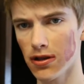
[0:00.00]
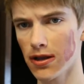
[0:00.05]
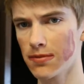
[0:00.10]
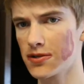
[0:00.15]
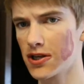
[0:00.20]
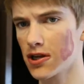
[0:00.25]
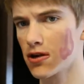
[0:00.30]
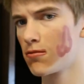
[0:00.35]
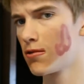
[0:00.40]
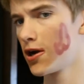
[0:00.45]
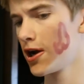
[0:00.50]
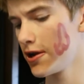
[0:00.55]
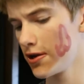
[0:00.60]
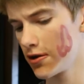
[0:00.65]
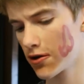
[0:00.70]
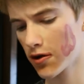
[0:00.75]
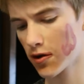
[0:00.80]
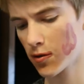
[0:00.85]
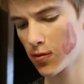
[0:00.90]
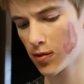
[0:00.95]
your lipstick away,
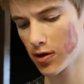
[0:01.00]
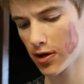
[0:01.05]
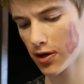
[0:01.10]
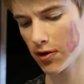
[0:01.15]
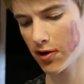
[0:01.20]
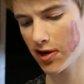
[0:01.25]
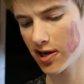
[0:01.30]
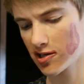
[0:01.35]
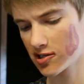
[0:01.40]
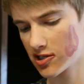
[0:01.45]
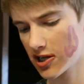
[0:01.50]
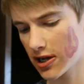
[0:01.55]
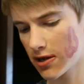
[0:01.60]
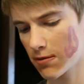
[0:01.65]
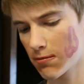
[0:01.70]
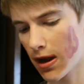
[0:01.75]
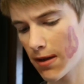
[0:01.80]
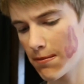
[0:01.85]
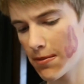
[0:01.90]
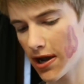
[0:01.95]
you're going to want to go ahead and take
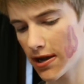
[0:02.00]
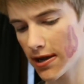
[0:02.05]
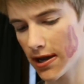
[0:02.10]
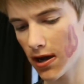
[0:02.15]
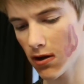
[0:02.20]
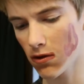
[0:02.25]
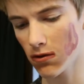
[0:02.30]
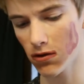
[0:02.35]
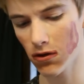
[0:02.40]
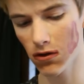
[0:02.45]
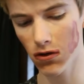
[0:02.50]
it right back out.